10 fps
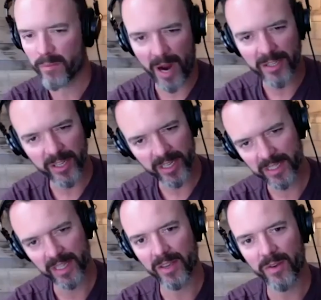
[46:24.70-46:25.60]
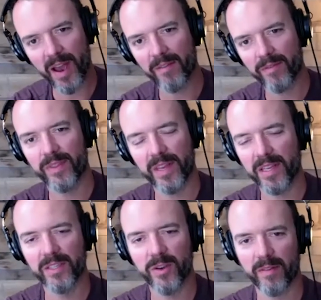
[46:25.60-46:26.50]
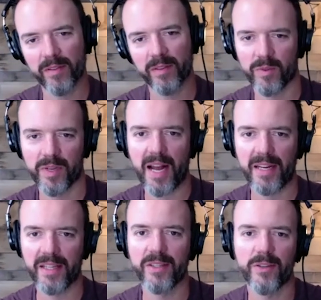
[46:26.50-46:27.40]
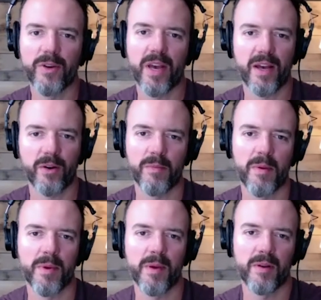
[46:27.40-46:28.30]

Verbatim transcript: projects that you have, things you haven't gotten into yet, or maybe